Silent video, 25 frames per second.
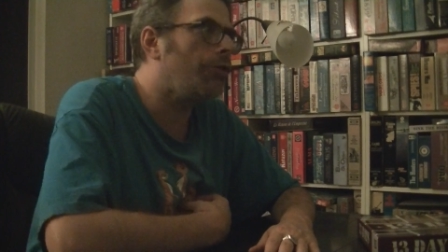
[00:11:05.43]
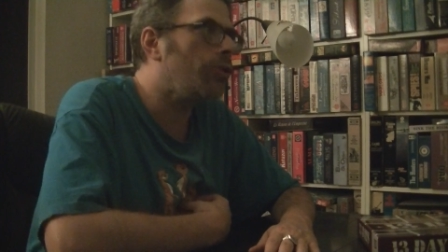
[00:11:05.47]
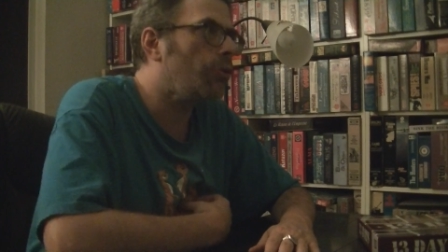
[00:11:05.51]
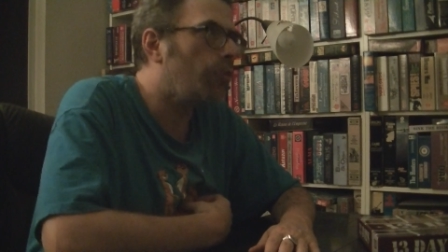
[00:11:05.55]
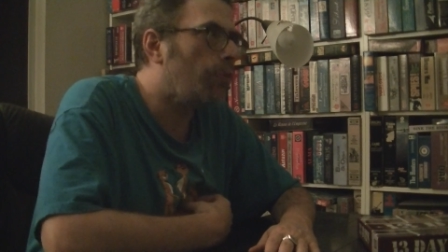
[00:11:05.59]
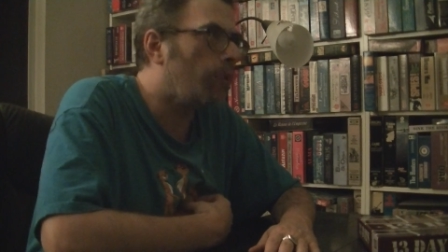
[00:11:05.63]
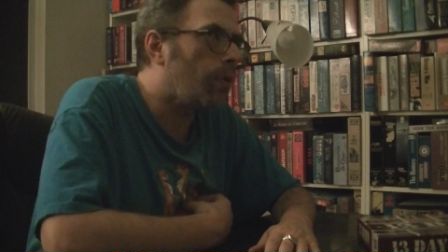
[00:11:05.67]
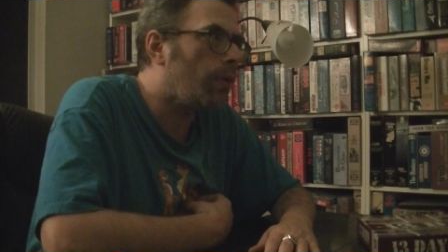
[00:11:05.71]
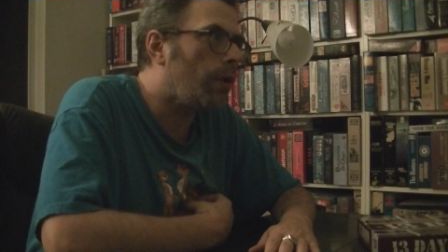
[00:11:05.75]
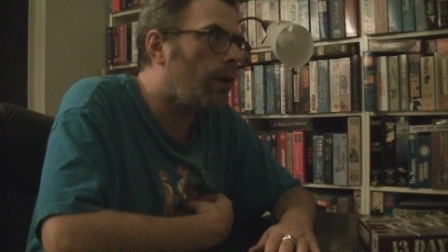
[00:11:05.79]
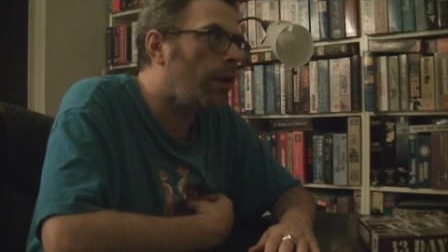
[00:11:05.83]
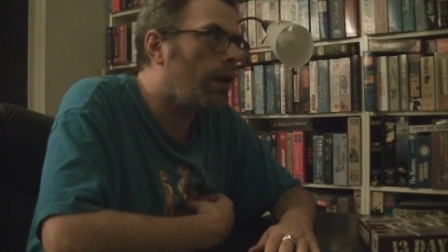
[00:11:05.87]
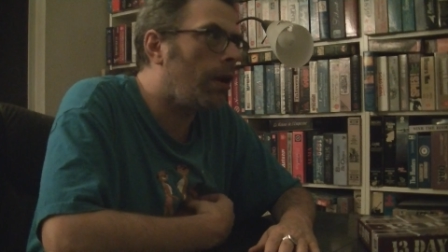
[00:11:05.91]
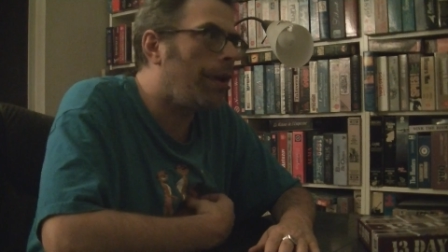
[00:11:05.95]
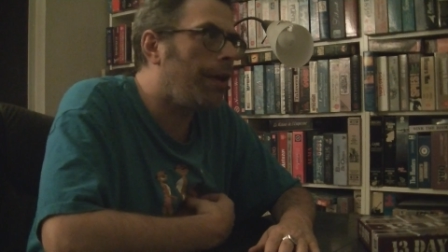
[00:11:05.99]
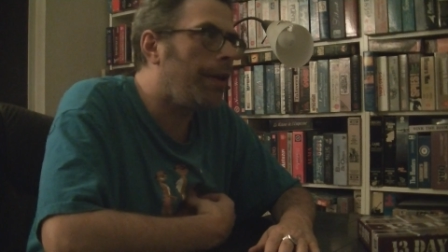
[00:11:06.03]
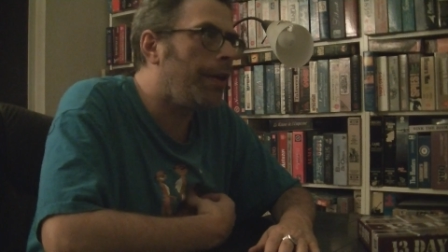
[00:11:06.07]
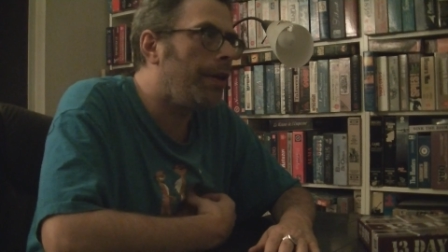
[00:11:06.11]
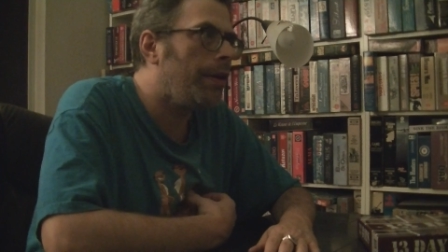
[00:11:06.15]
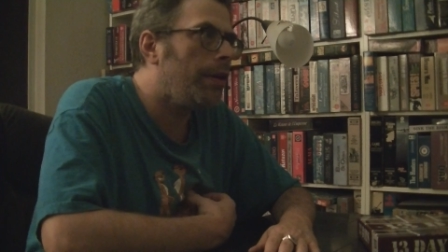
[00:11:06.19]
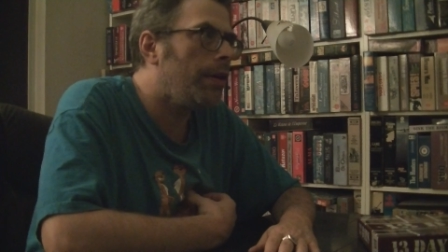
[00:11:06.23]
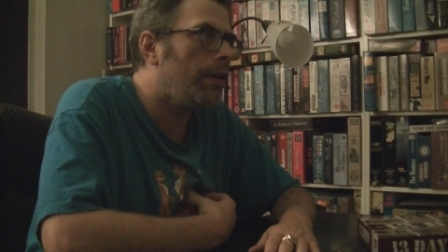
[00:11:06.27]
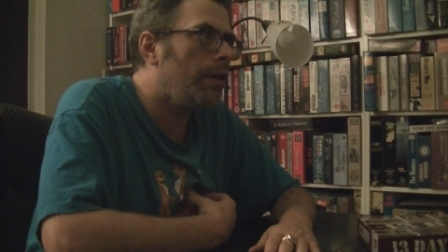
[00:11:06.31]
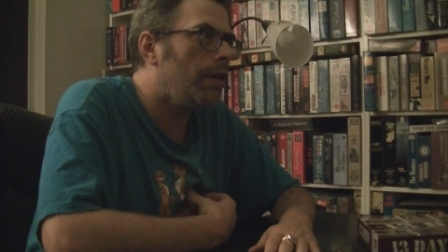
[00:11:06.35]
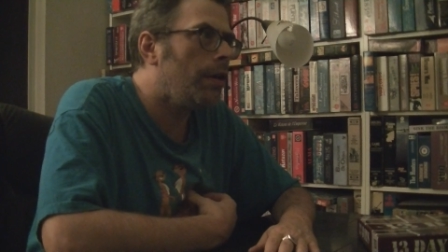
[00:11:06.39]
you want
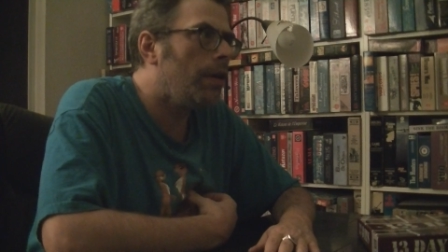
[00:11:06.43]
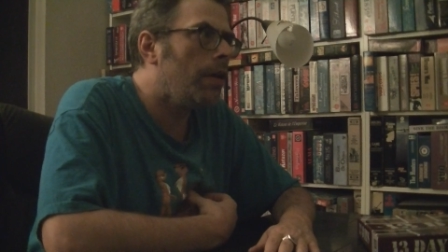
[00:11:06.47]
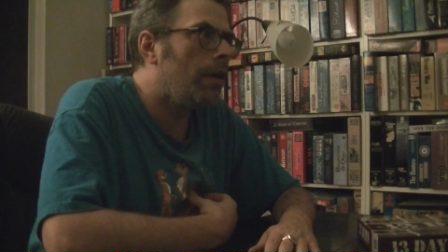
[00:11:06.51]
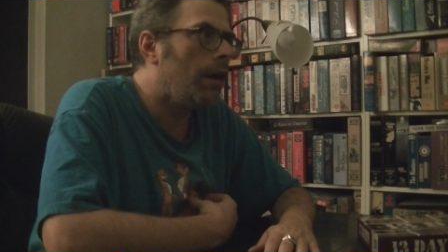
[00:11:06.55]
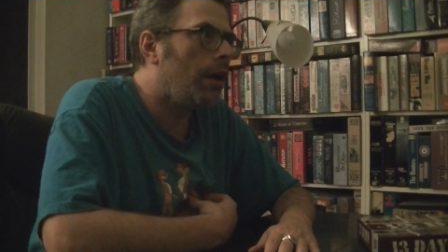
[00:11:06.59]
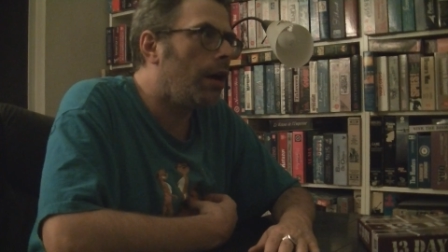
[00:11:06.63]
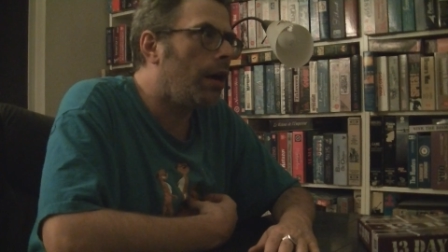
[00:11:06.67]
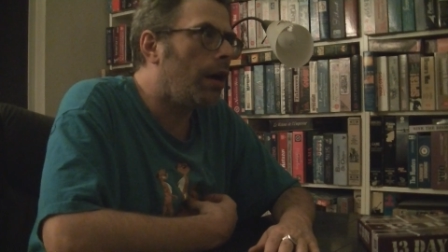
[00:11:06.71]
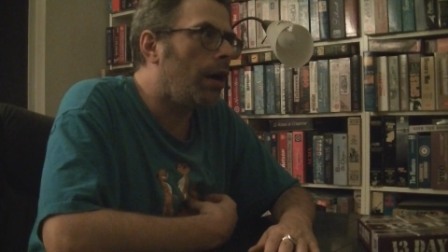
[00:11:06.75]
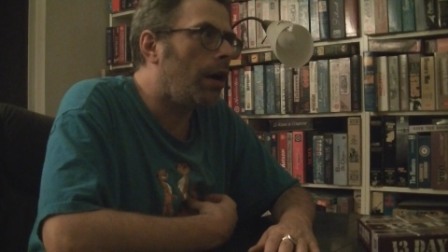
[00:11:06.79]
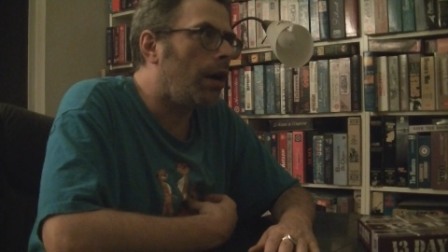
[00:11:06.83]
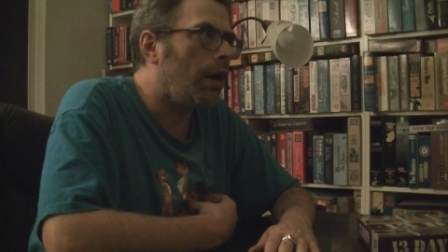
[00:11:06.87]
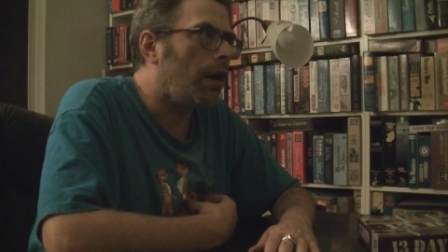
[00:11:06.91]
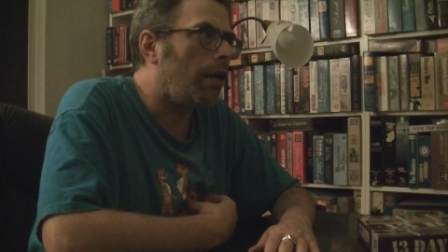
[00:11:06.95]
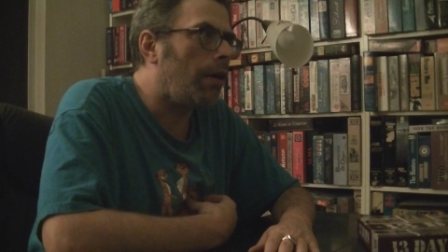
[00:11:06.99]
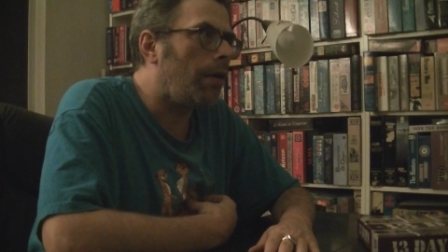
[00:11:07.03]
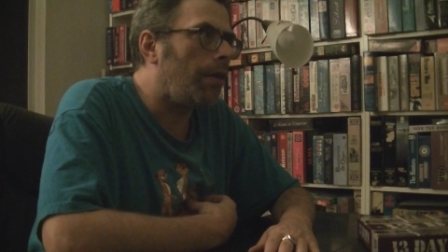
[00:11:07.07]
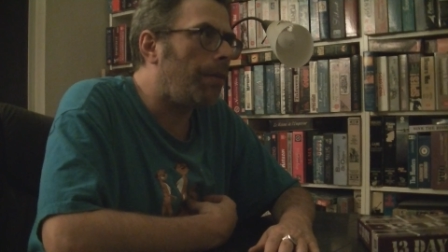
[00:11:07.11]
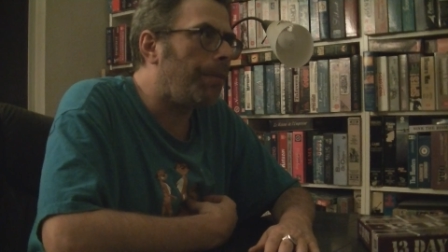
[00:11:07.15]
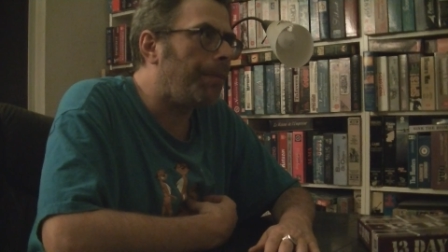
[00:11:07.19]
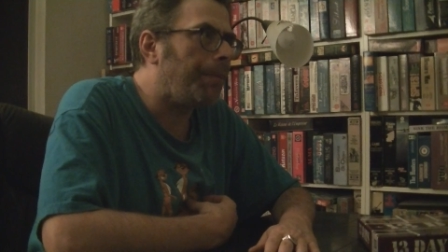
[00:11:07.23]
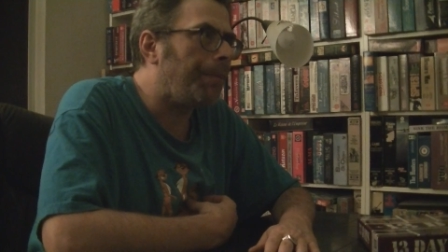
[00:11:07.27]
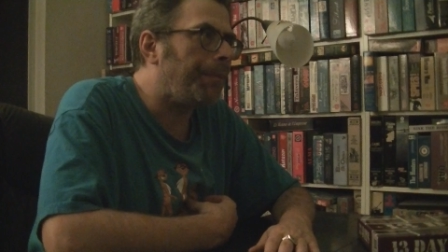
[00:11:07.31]
um,